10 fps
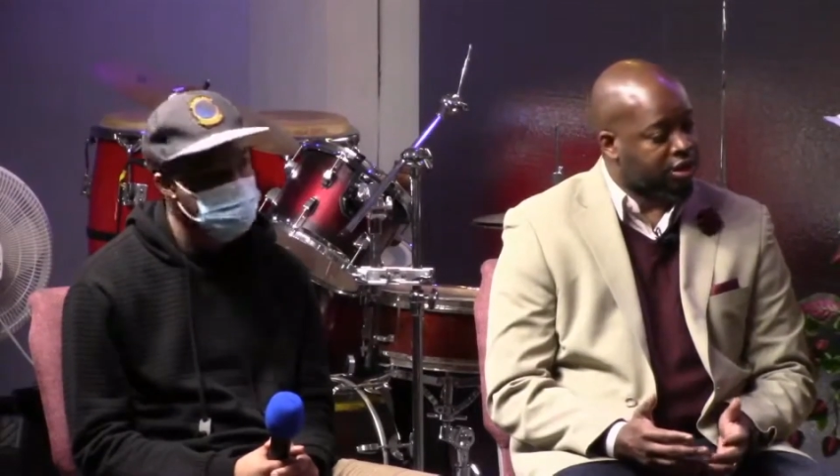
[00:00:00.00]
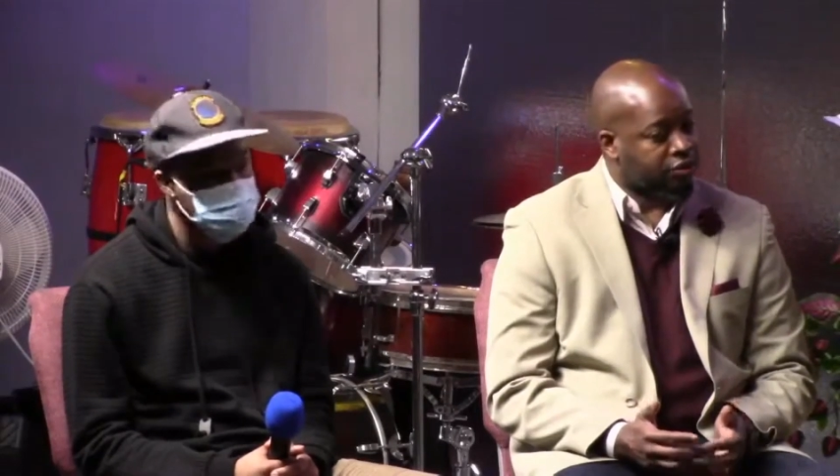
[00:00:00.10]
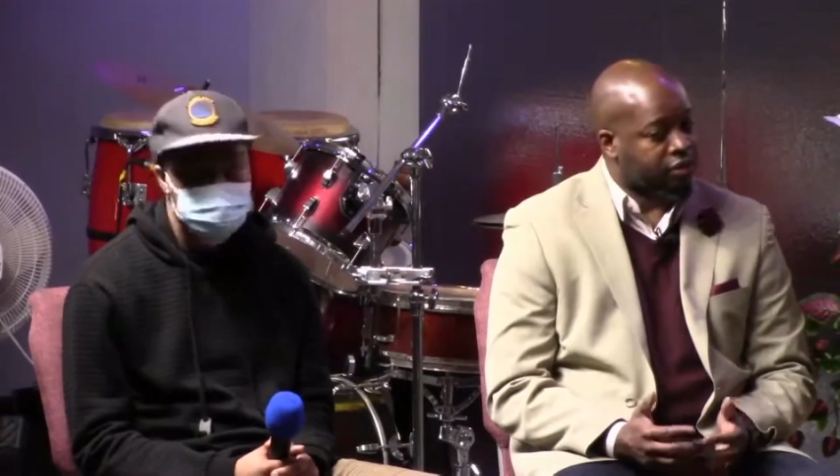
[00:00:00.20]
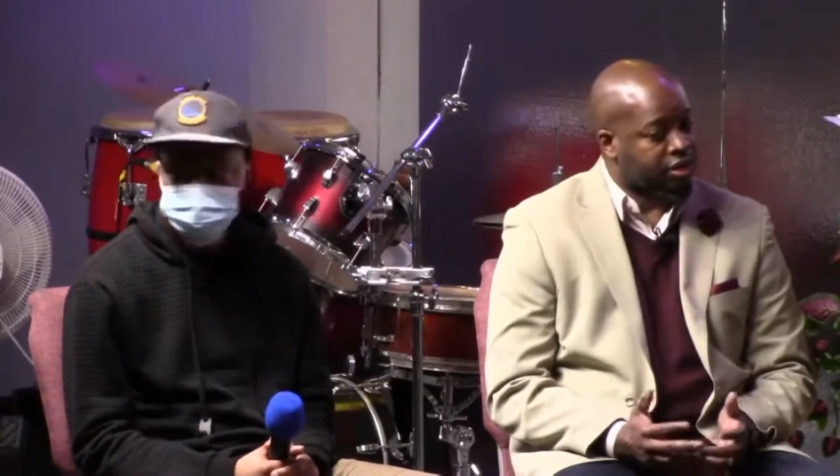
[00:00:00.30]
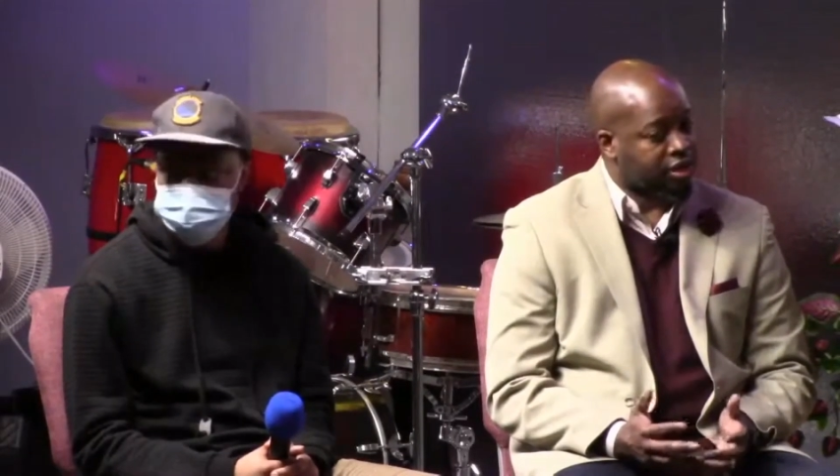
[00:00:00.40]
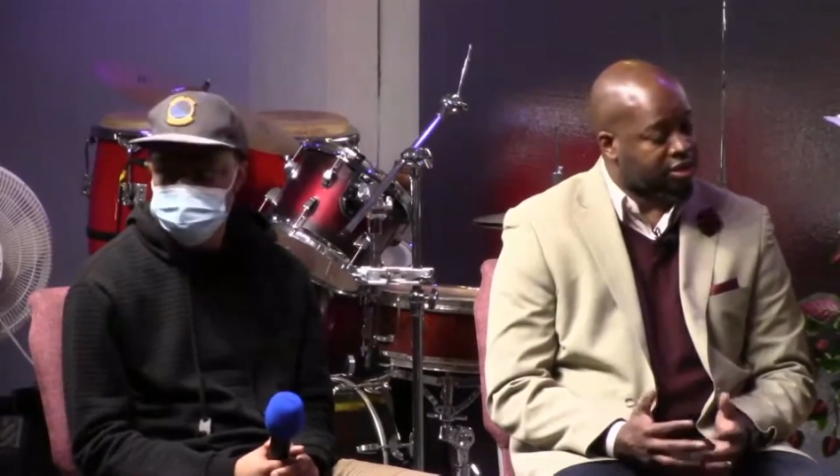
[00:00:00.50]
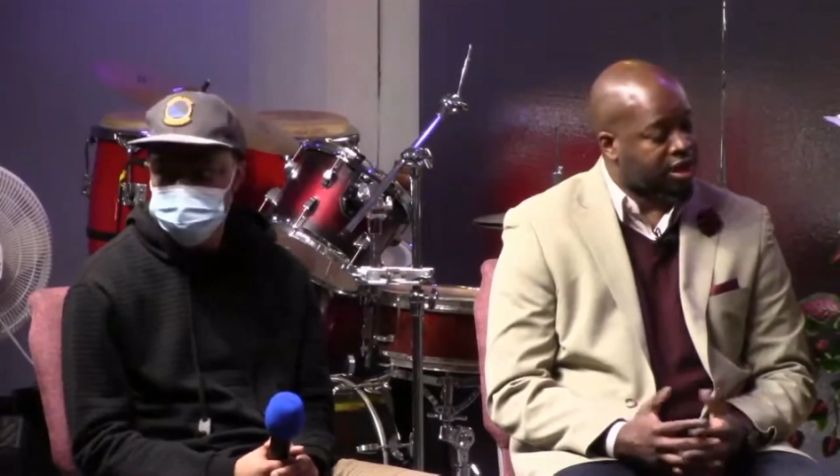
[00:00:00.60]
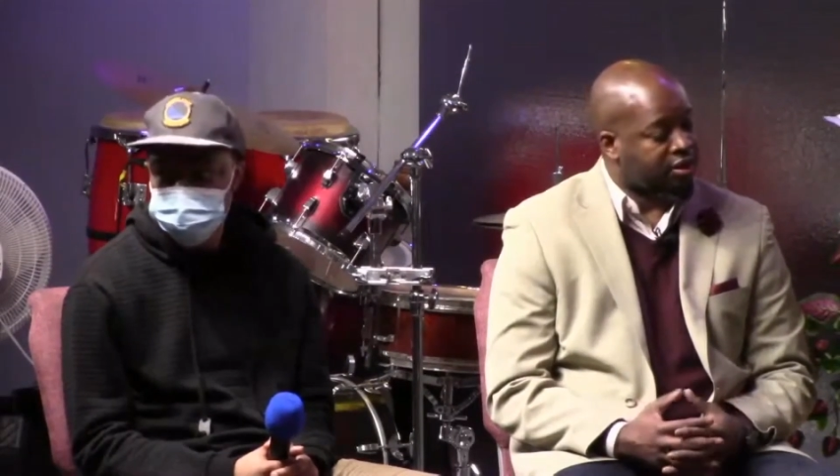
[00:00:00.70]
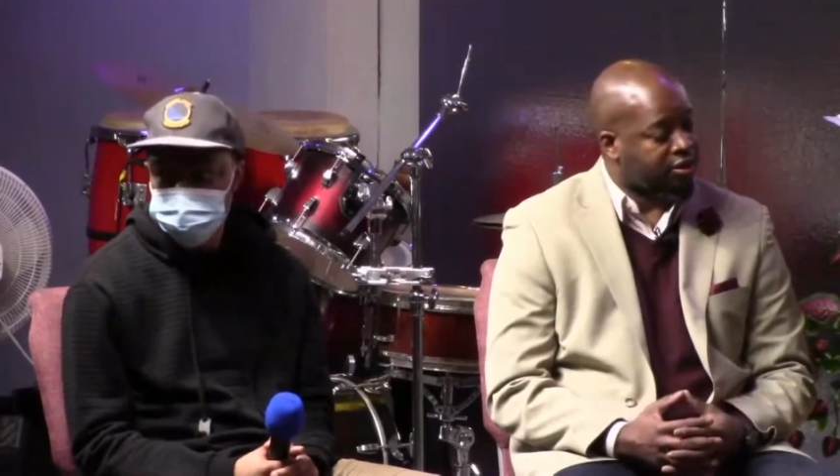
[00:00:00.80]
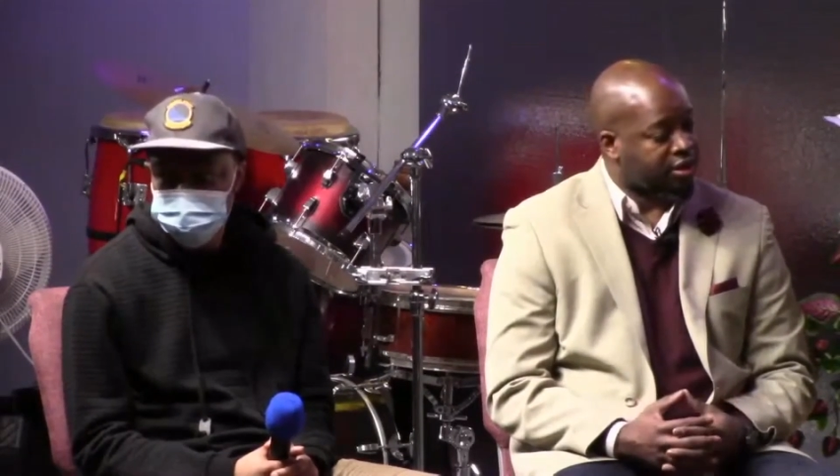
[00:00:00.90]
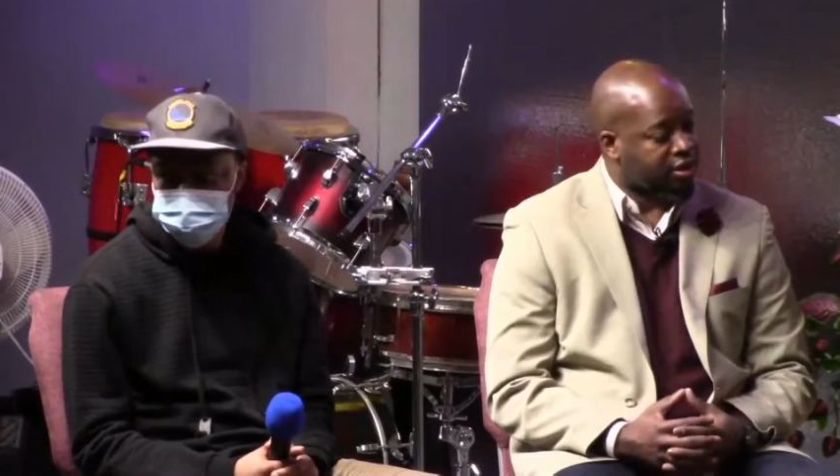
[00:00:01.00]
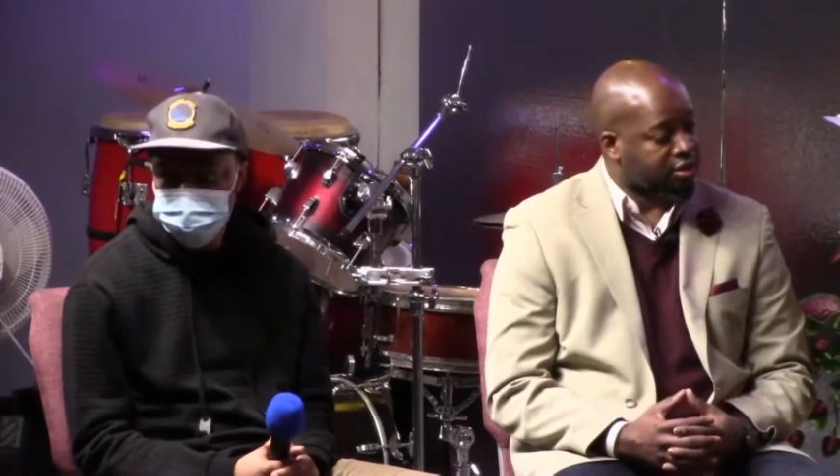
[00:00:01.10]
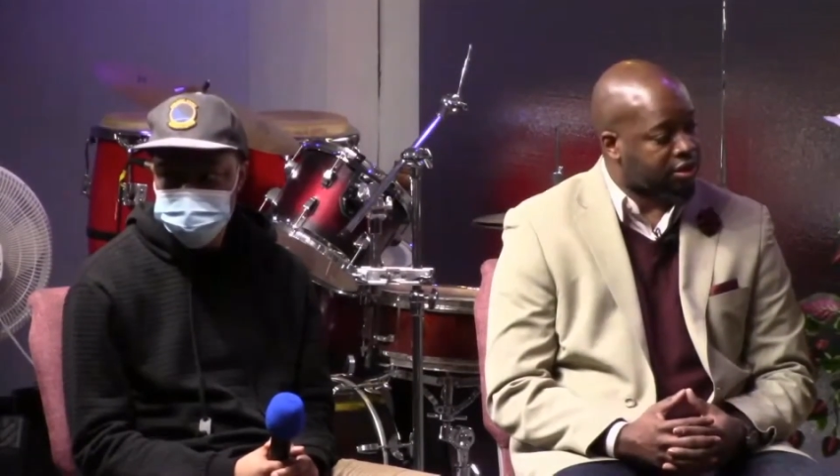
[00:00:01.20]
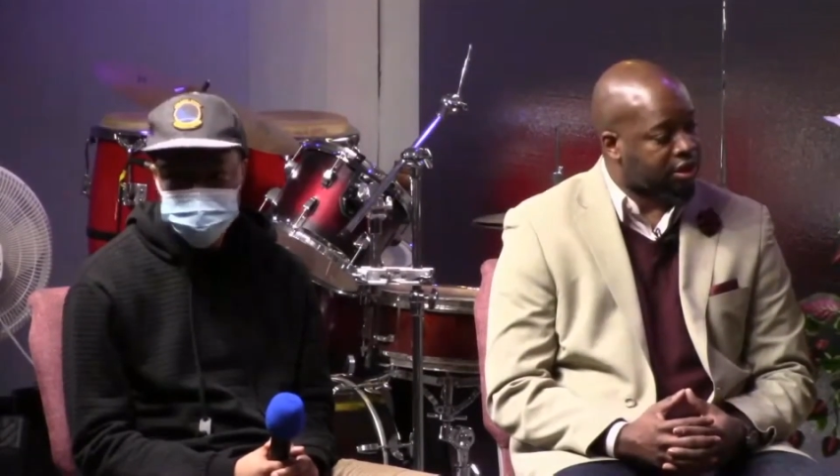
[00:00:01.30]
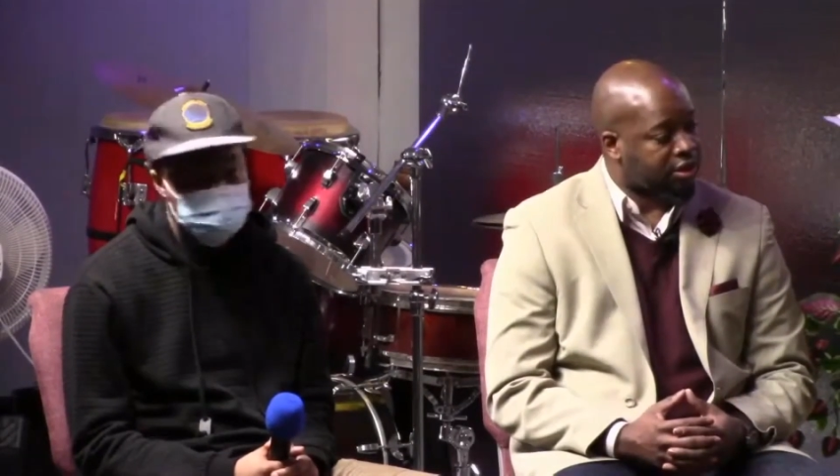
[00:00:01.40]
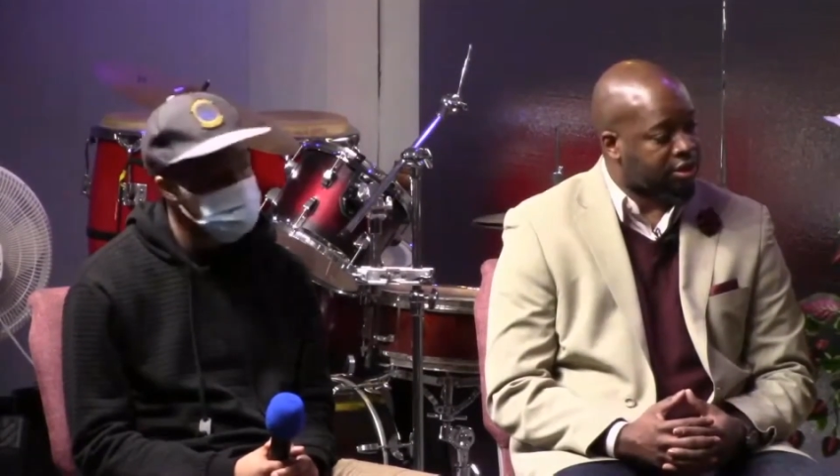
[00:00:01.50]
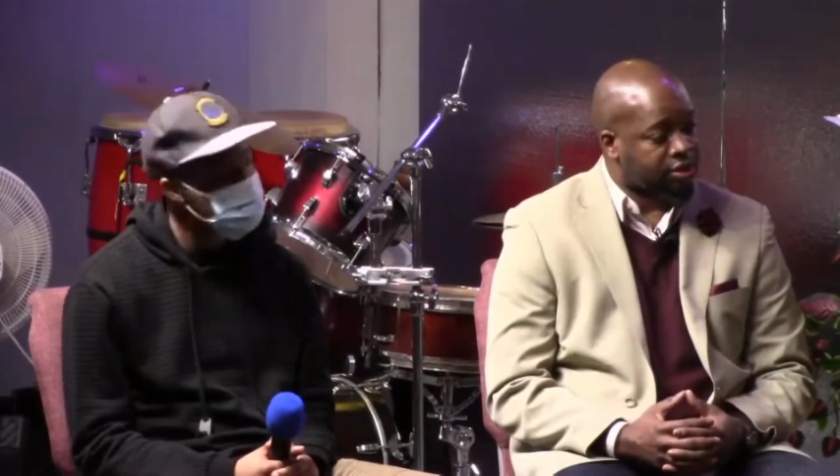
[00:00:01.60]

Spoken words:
he needs that, or he needs the other,